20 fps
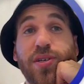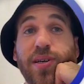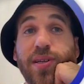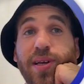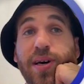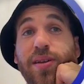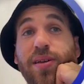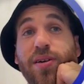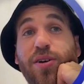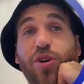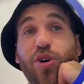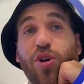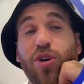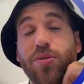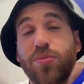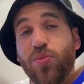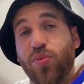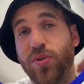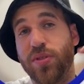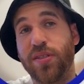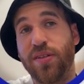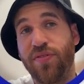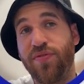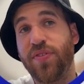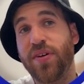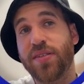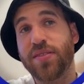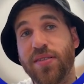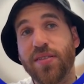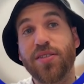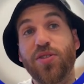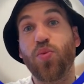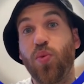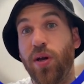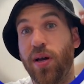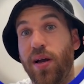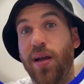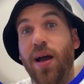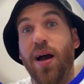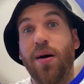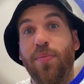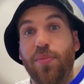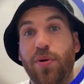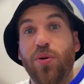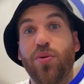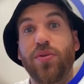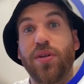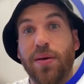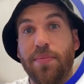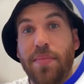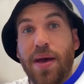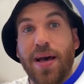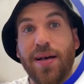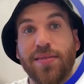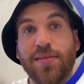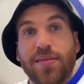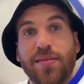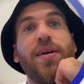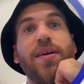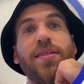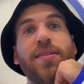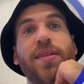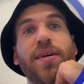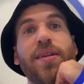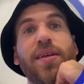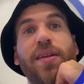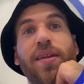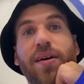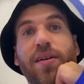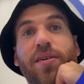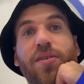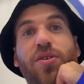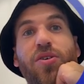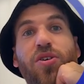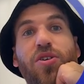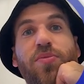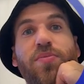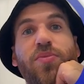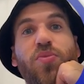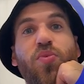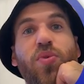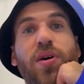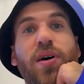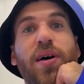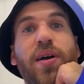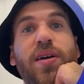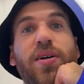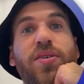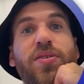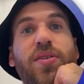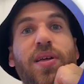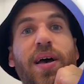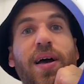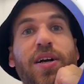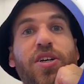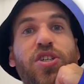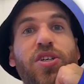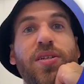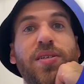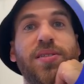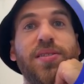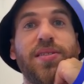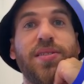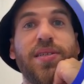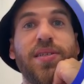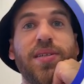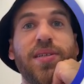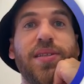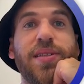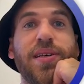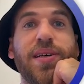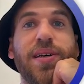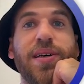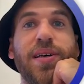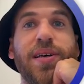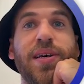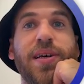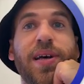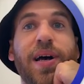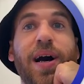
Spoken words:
another column with the fixes where I upload the mask, and then another column where I could actually see the